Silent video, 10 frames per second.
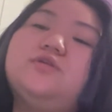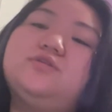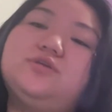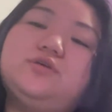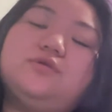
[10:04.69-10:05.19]

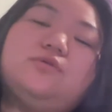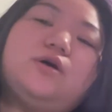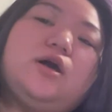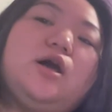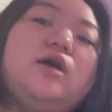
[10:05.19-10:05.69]
Two,
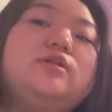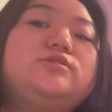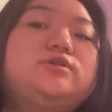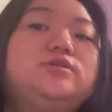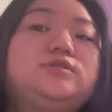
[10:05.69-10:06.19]

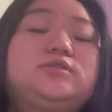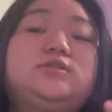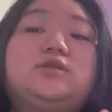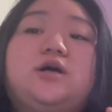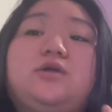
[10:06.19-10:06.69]
Charles is
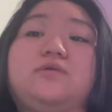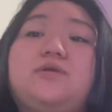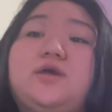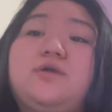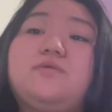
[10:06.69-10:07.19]
not
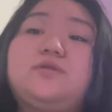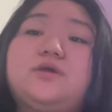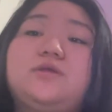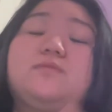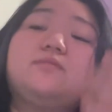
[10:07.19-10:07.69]
okay with
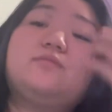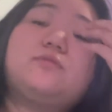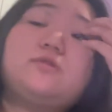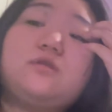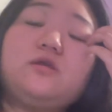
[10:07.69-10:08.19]
it
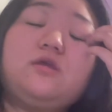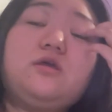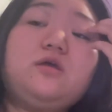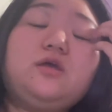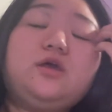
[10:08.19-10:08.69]

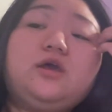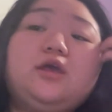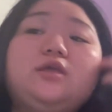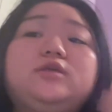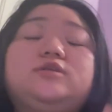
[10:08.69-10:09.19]

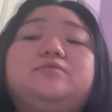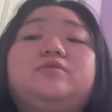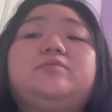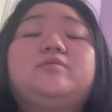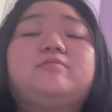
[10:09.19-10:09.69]
and he
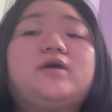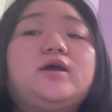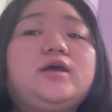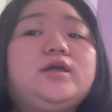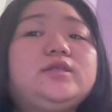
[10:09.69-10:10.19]
will be
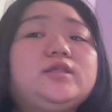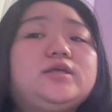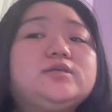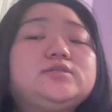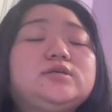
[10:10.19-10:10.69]
mad like
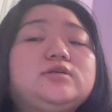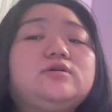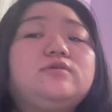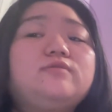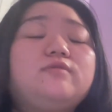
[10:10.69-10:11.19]
i said
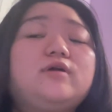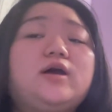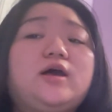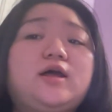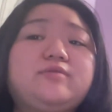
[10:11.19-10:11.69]
Of
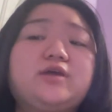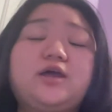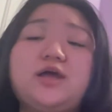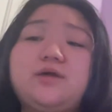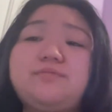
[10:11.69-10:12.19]
have not
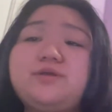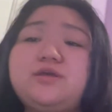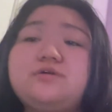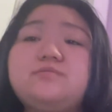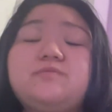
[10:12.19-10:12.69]
happy
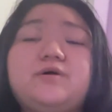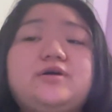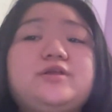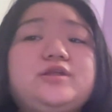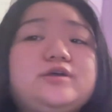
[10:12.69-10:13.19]

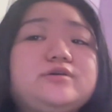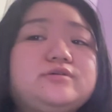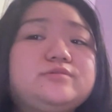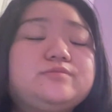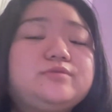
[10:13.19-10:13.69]
about it
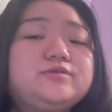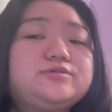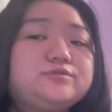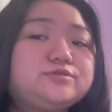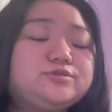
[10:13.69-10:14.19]
or be
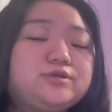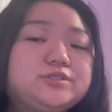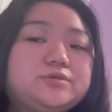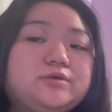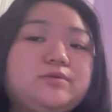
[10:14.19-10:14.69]
too
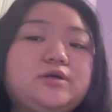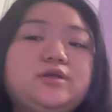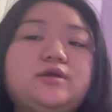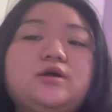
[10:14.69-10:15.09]
stressful about it